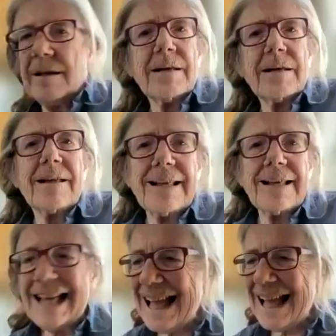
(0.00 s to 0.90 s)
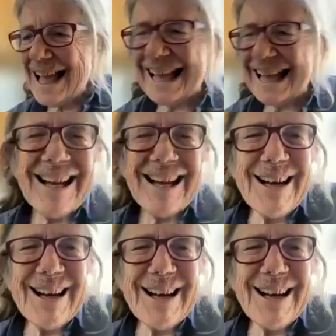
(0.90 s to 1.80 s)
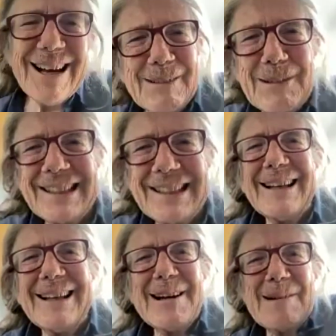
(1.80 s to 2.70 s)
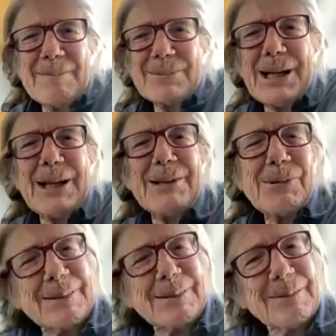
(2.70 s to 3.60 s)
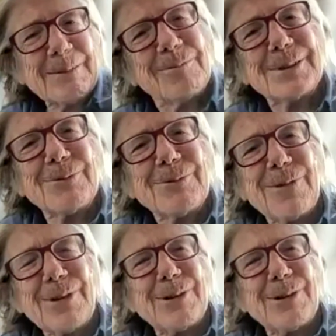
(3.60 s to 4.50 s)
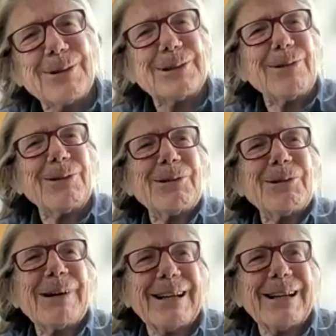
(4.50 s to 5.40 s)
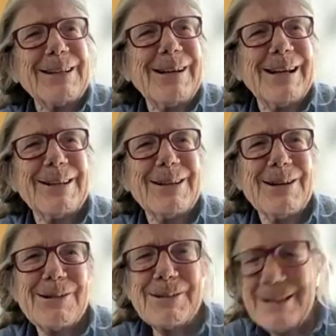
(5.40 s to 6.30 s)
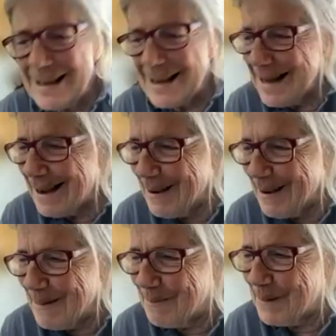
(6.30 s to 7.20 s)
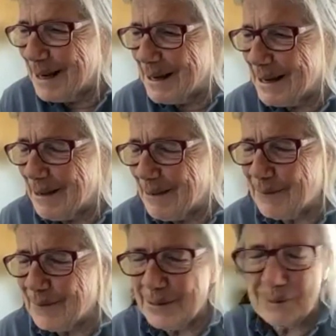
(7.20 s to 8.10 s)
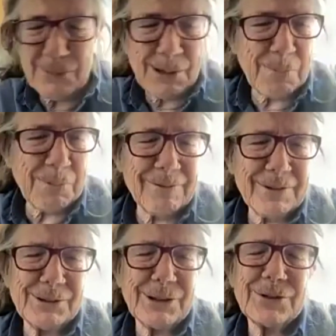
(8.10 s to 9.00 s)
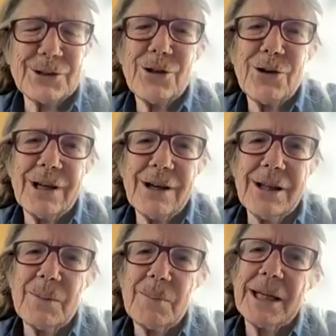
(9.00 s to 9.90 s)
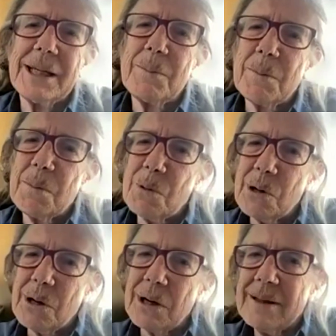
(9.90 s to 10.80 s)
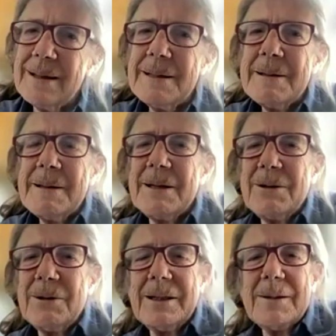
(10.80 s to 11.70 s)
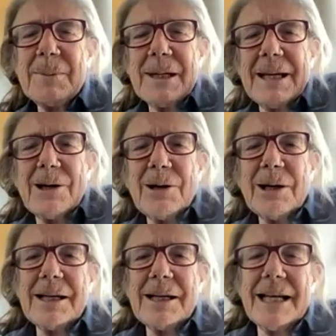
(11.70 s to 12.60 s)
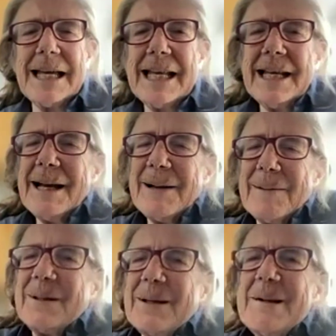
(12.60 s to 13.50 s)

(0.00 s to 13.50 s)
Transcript: Hey, uh, welcome everybody. Uh, I'm Diane Walton. For those of you who I do not know, um, I have the rare privilege of serving on the Baykeeper Board here in the Bay Area, and um,